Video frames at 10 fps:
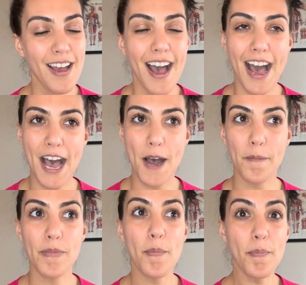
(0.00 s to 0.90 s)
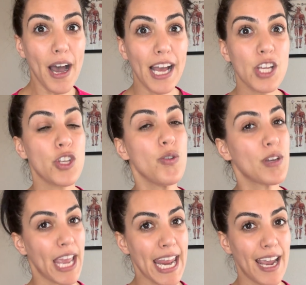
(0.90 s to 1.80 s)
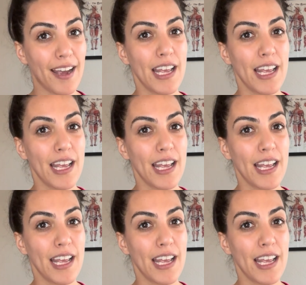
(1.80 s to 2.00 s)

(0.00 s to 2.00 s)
But you can,